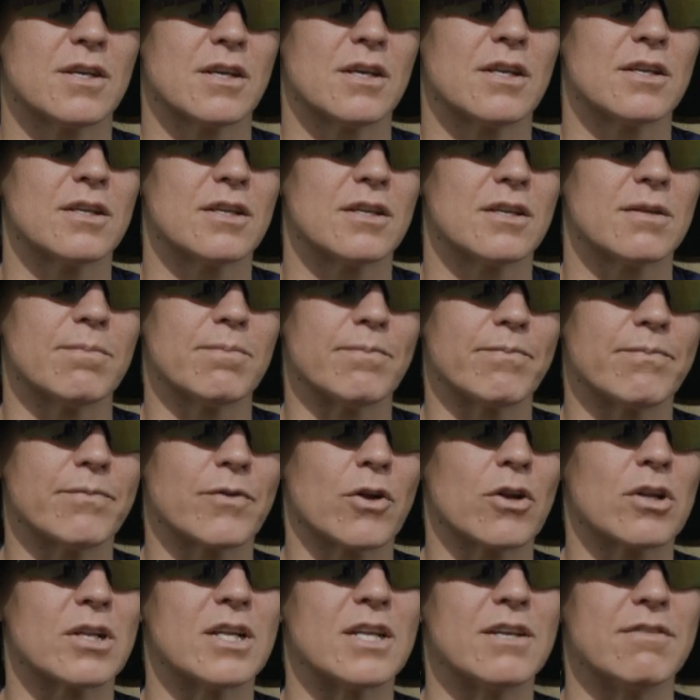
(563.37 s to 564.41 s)
and
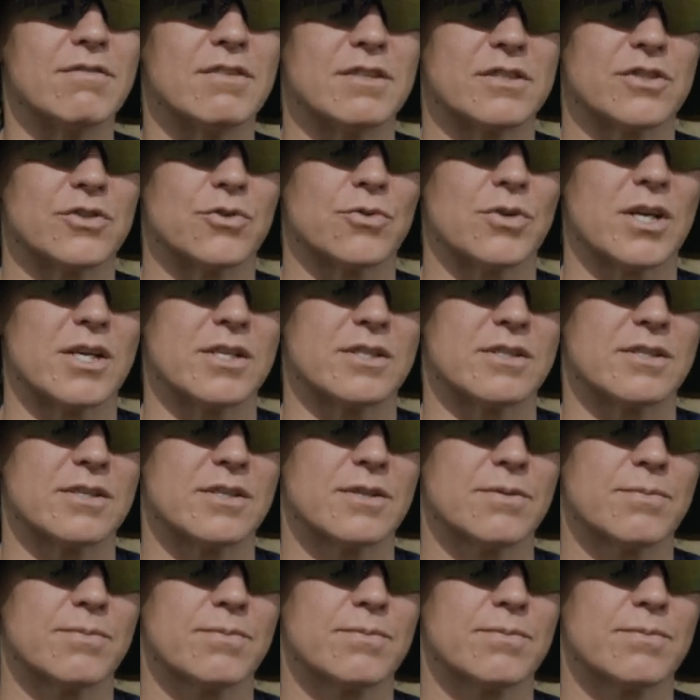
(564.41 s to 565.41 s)
not leave it too late.